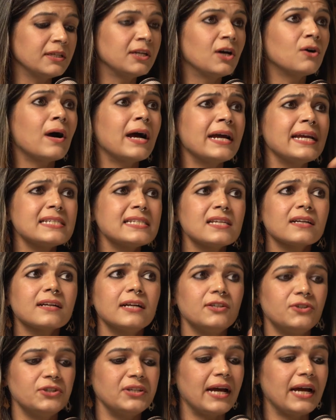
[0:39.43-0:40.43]
Now, I as a
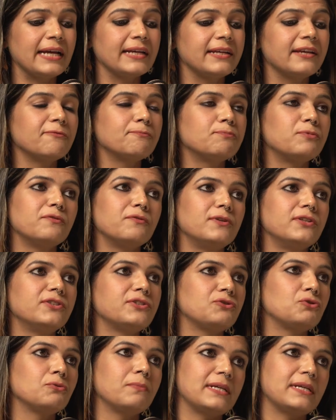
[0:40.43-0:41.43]
country, I give
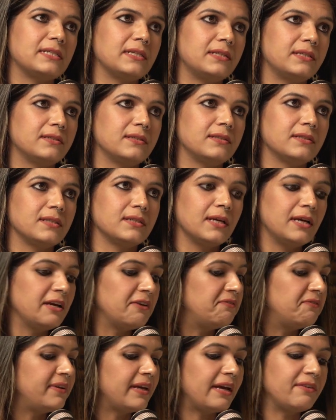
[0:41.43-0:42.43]
privileges to my citizens.
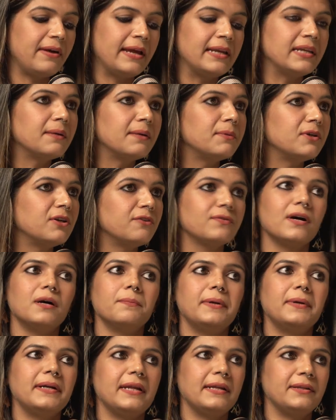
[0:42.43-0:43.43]
We have n number of
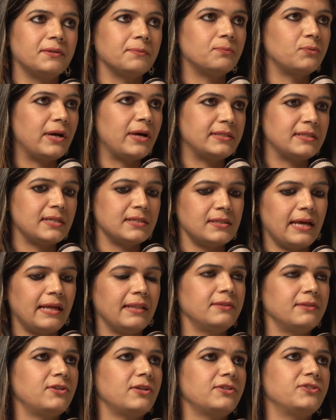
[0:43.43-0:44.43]
government enterprises
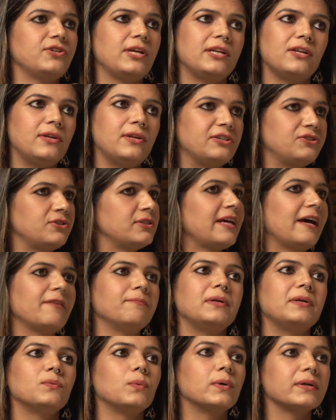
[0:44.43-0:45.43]
and the generations have
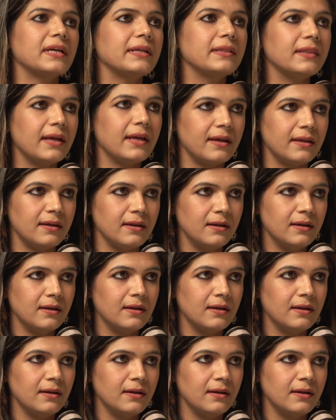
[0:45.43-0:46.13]
been working there.